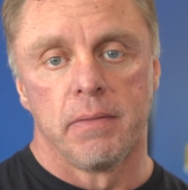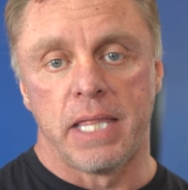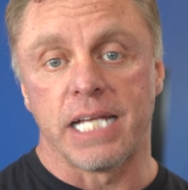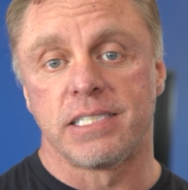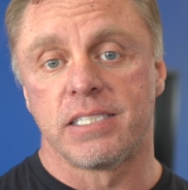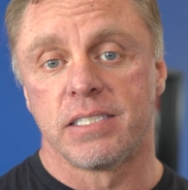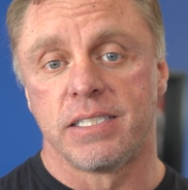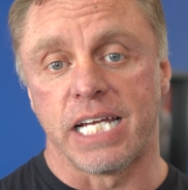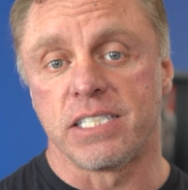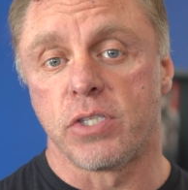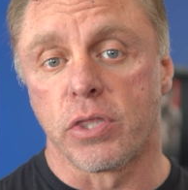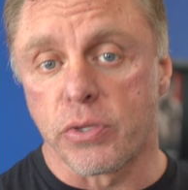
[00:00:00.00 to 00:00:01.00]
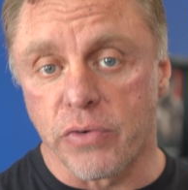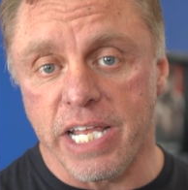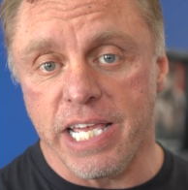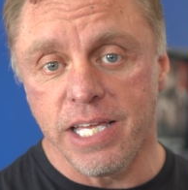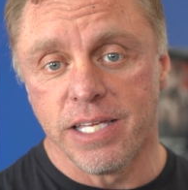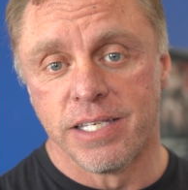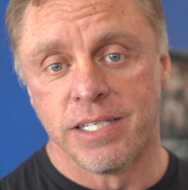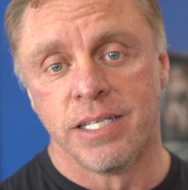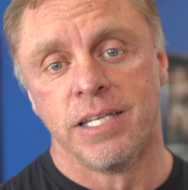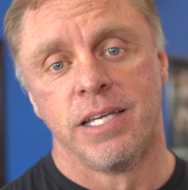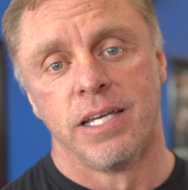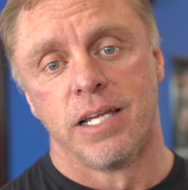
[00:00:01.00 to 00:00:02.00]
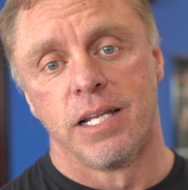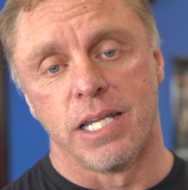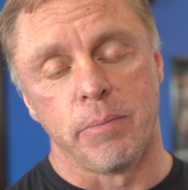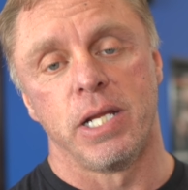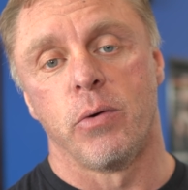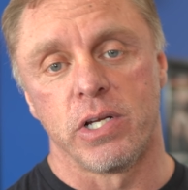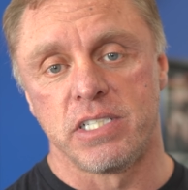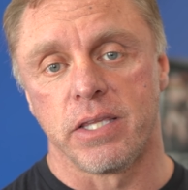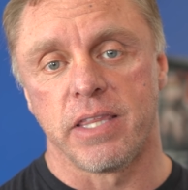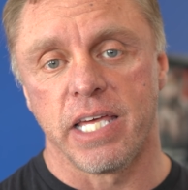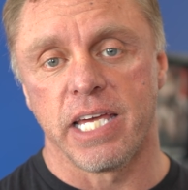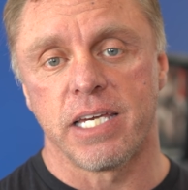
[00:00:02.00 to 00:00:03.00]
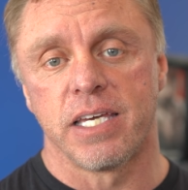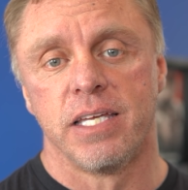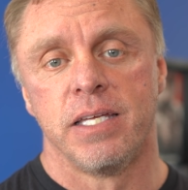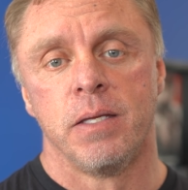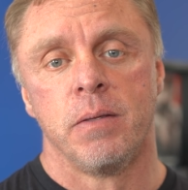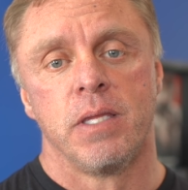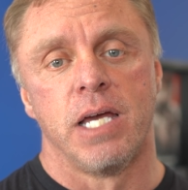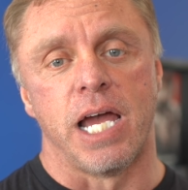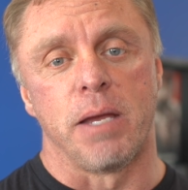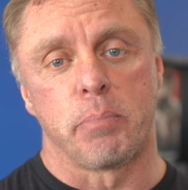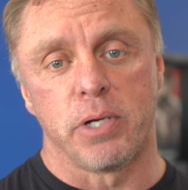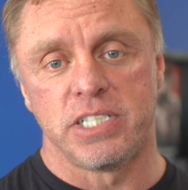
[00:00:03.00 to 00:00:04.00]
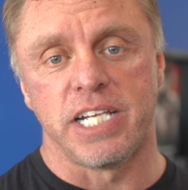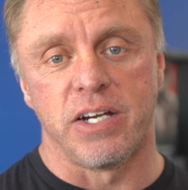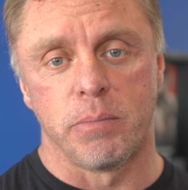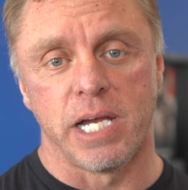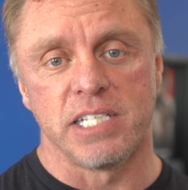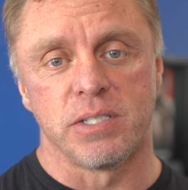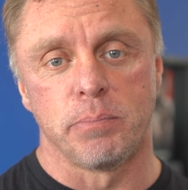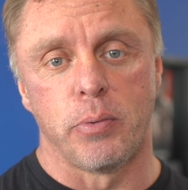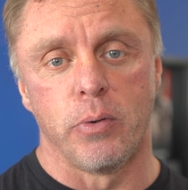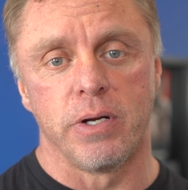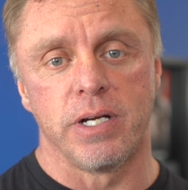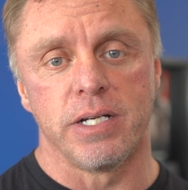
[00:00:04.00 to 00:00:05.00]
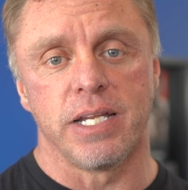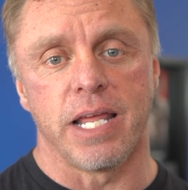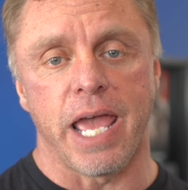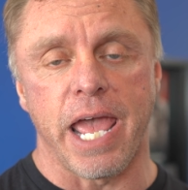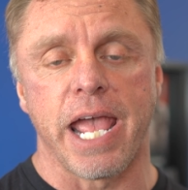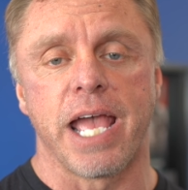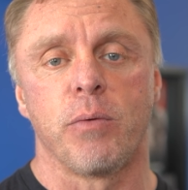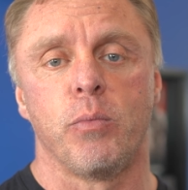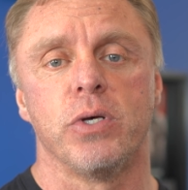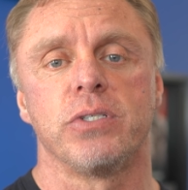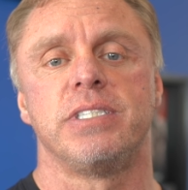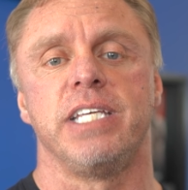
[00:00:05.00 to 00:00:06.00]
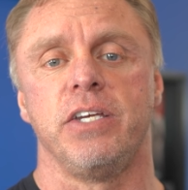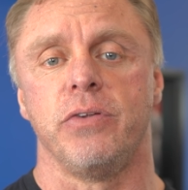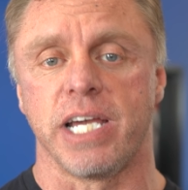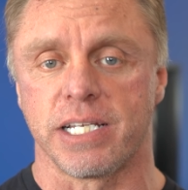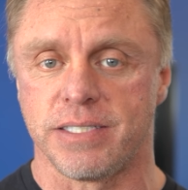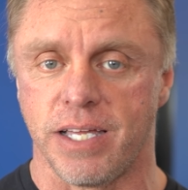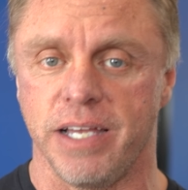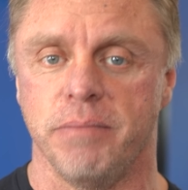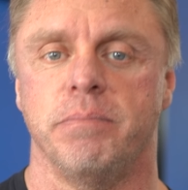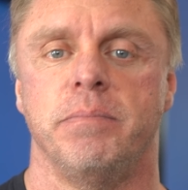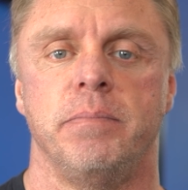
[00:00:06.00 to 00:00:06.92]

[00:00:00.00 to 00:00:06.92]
that's, that's the three. Let me know what you think. I appreciate everybody's support and we'll see you next time.